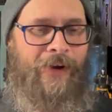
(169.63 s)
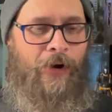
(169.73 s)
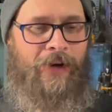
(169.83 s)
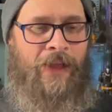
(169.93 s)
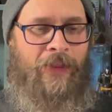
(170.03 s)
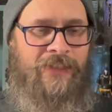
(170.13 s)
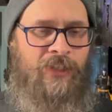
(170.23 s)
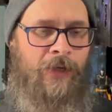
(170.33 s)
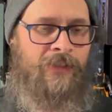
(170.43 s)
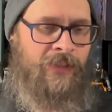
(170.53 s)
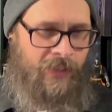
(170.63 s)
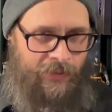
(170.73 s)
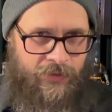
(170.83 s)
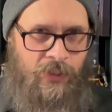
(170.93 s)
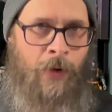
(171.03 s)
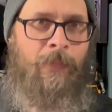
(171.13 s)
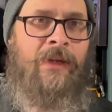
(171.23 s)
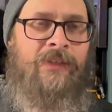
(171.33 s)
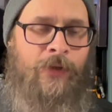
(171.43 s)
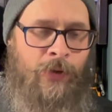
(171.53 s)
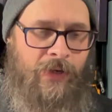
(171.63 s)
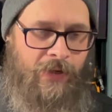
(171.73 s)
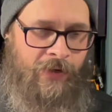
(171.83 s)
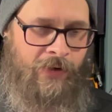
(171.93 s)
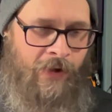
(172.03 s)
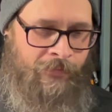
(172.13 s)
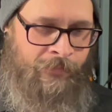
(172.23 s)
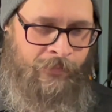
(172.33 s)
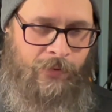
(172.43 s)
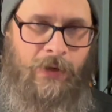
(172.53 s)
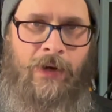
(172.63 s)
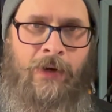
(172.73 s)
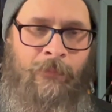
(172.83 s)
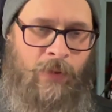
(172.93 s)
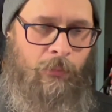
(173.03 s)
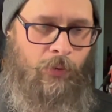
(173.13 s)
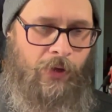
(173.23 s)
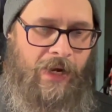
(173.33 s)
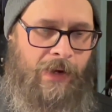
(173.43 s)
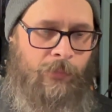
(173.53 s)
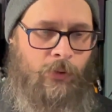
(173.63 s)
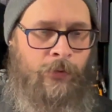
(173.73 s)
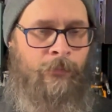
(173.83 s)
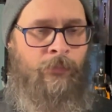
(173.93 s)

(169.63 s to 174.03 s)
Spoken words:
Okay, let's just jump into it. Enough preamble.